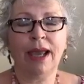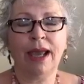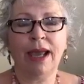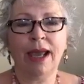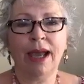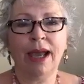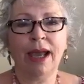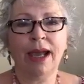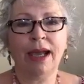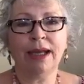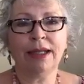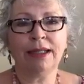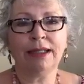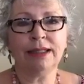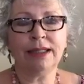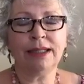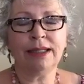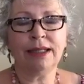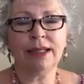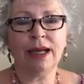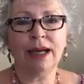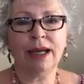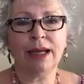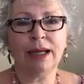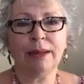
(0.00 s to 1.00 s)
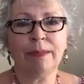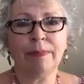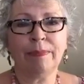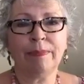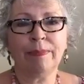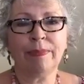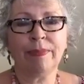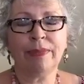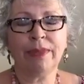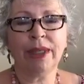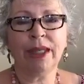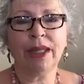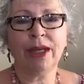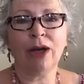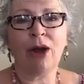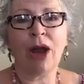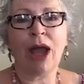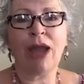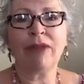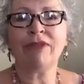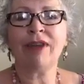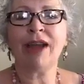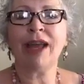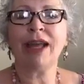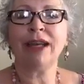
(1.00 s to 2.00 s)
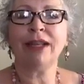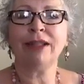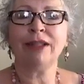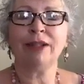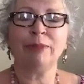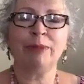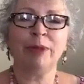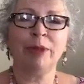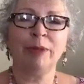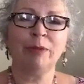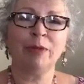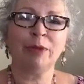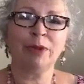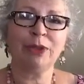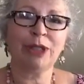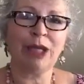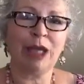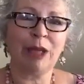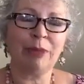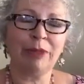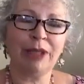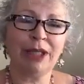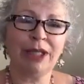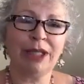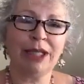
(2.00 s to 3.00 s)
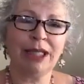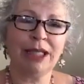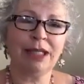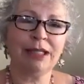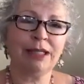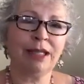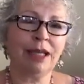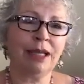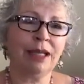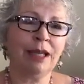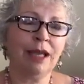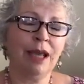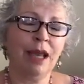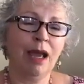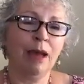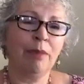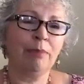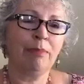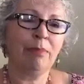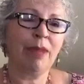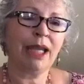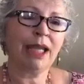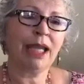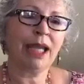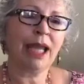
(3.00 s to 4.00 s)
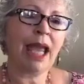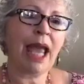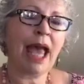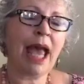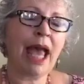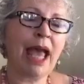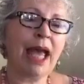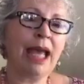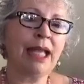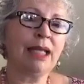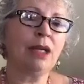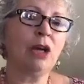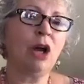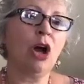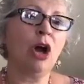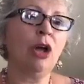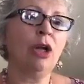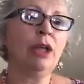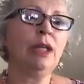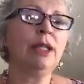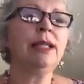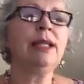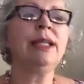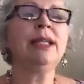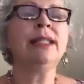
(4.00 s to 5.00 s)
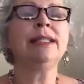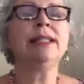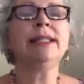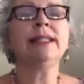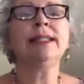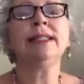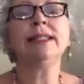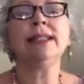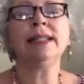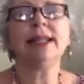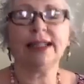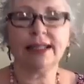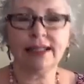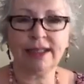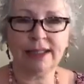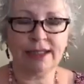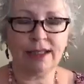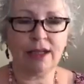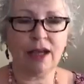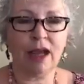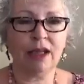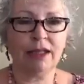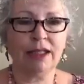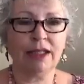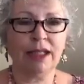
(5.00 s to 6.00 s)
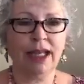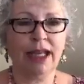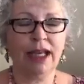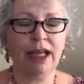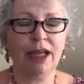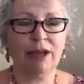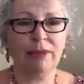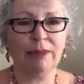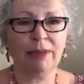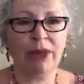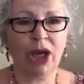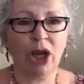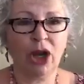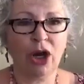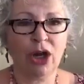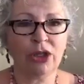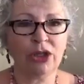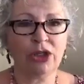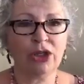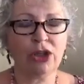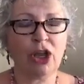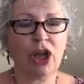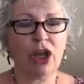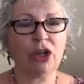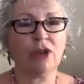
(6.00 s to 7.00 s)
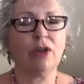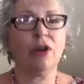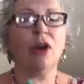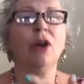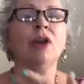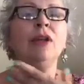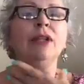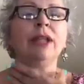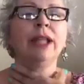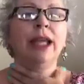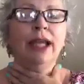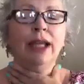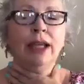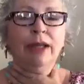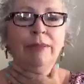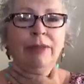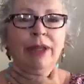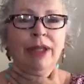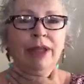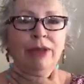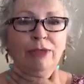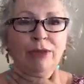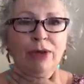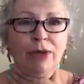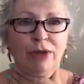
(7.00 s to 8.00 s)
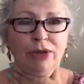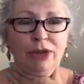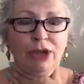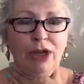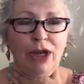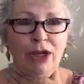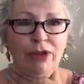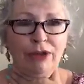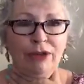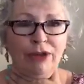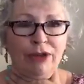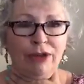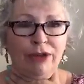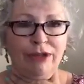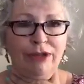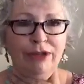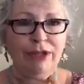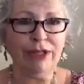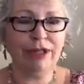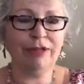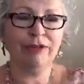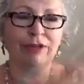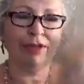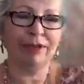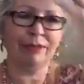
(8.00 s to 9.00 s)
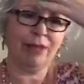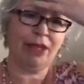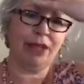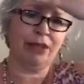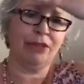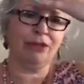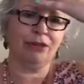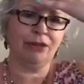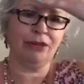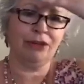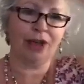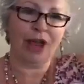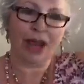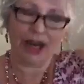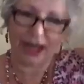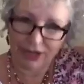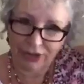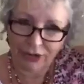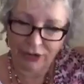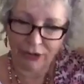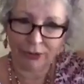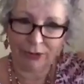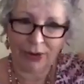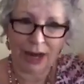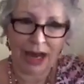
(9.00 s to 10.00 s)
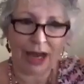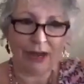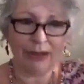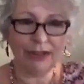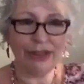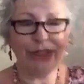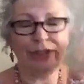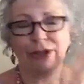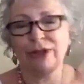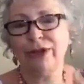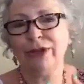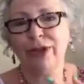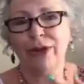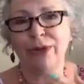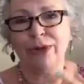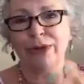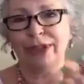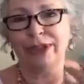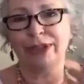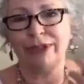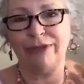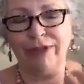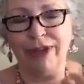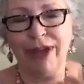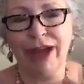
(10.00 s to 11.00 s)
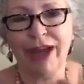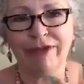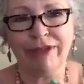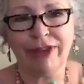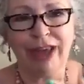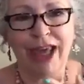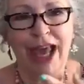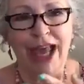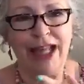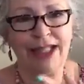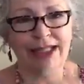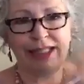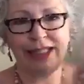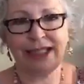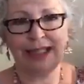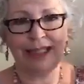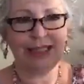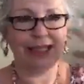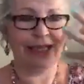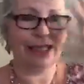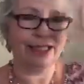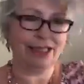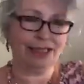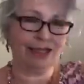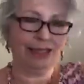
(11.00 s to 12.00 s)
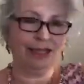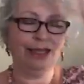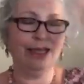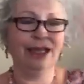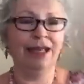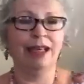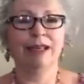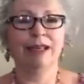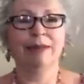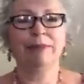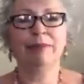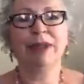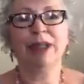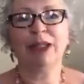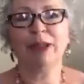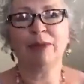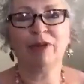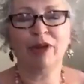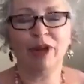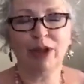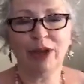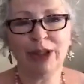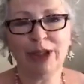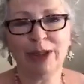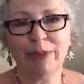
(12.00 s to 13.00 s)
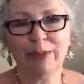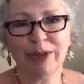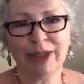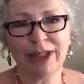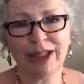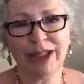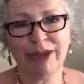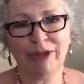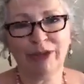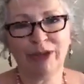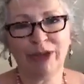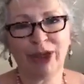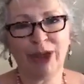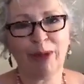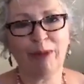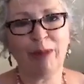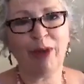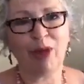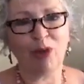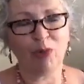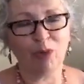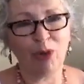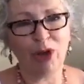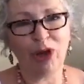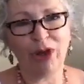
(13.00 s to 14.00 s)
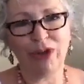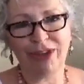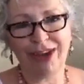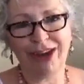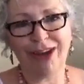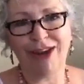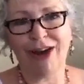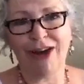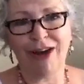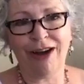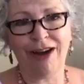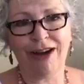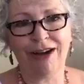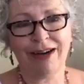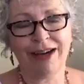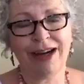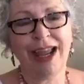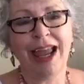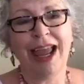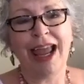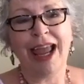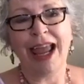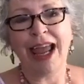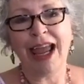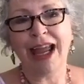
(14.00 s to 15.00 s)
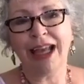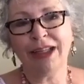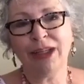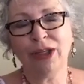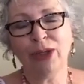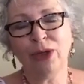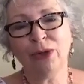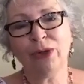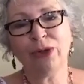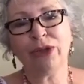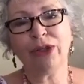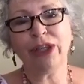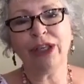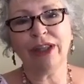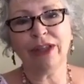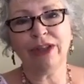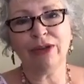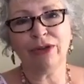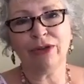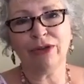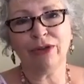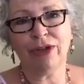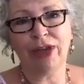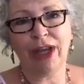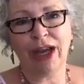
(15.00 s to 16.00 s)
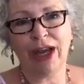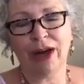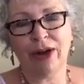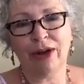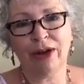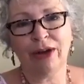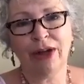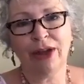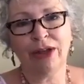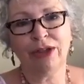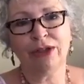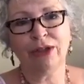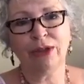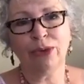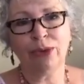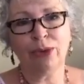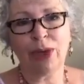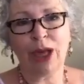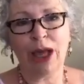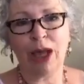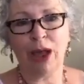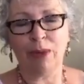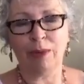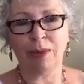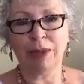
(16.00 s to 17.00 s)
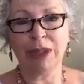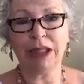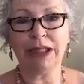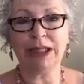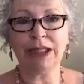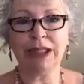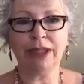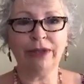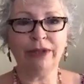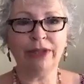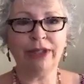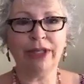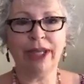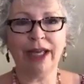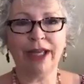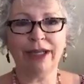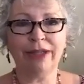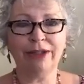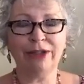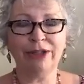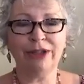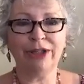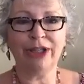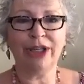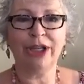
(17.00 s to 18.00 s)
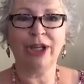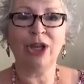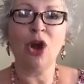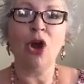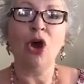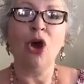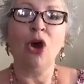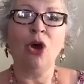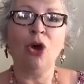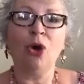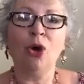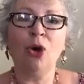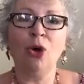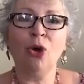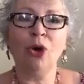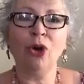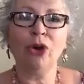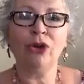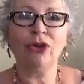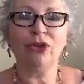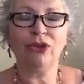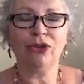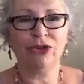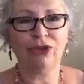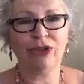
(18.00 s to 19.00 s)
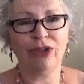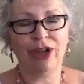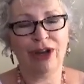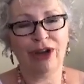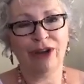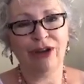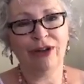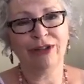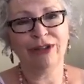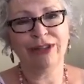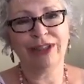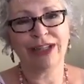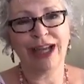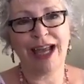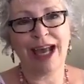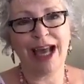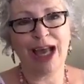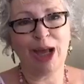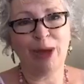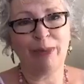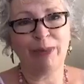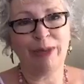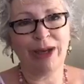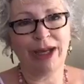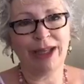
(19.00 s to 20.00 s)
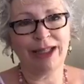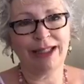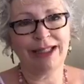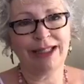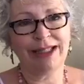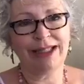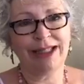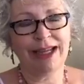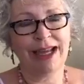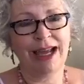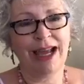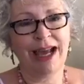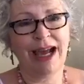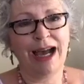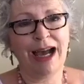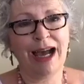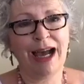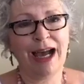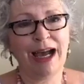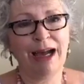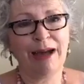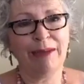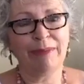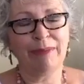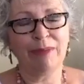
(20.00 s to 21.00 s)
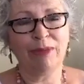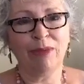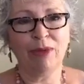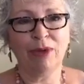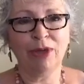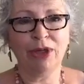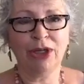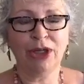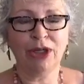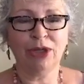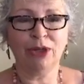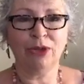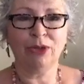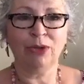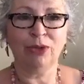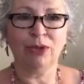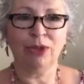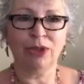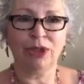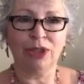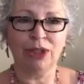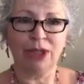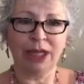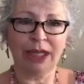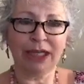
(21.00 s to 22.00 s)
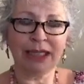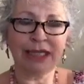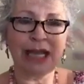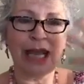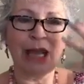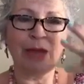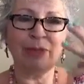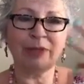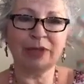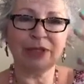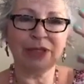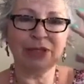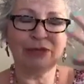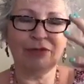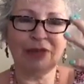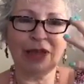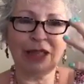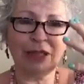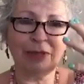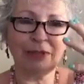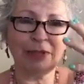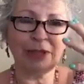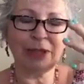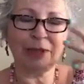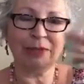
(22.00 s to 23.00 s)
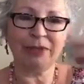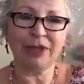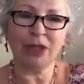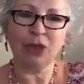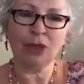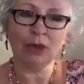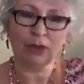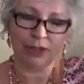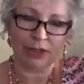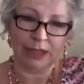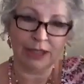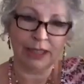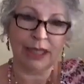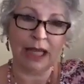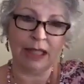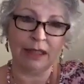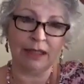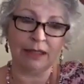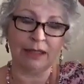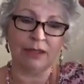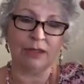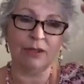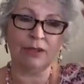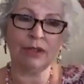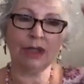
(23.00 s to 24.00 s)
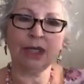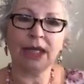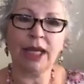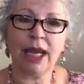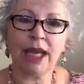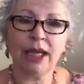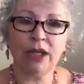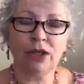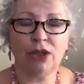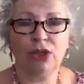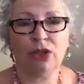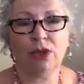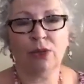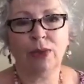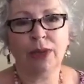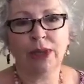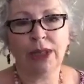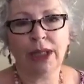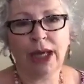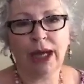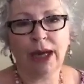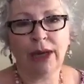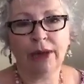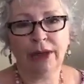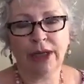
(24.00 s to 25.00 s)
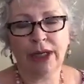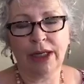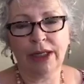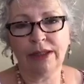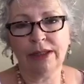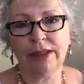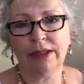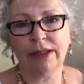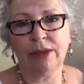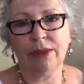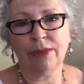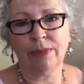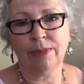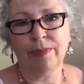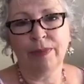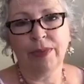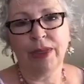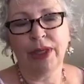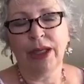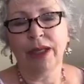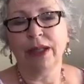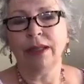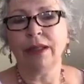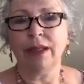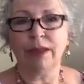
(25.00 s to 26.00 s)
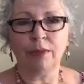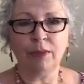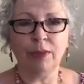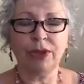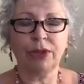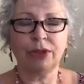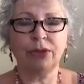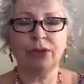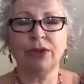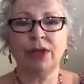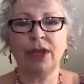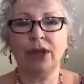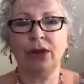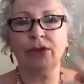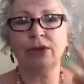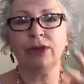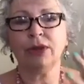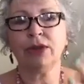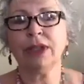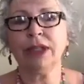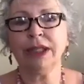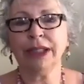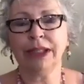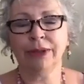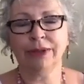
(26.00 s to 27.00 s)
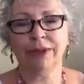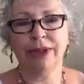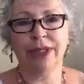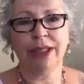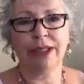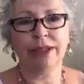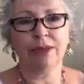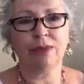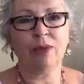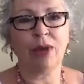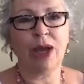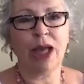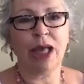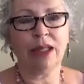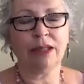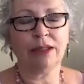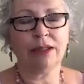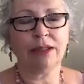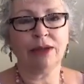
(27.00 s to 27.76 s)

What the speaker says: And I've had other people tell me things like, my cat insists on laying on my heart chakra, or laying on my throat chakra, or even my third eye or crown. And you'll notice if you have cats, they tend to be very specific about where they are. And usually they're there to help clear the energy, or they're there to help us, to help us develop something, or to tell us there's an issue in the area. So that when they're there, they're clearing as well.